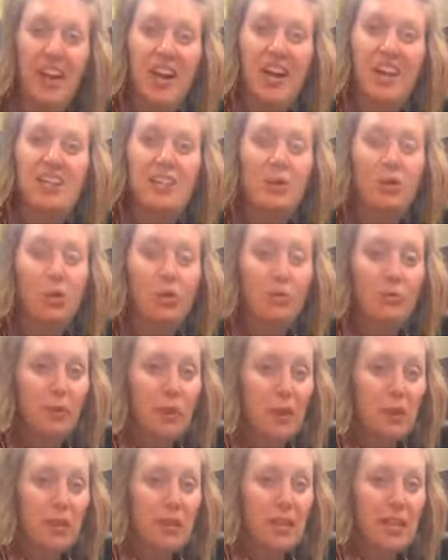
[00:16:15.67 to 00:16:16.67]
So good for
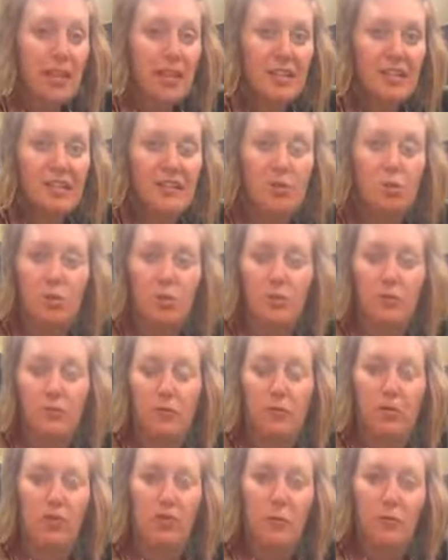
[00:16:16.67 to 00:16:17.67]
your skin, so good
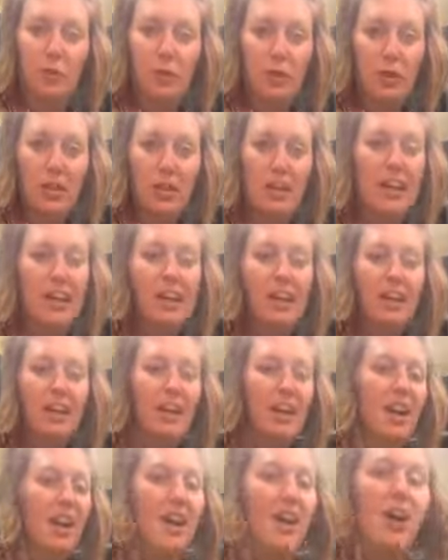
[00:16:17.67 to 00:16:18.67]
for your immunity,
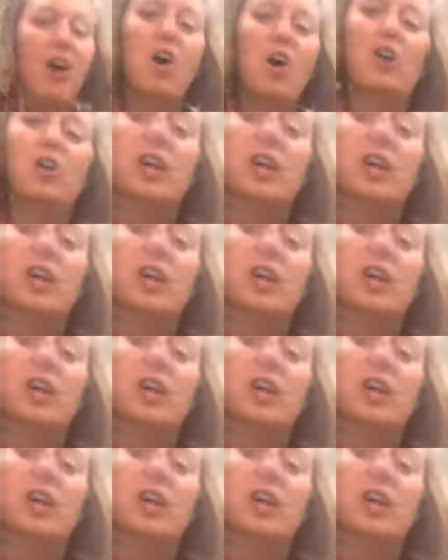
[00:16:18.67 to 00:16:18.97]
all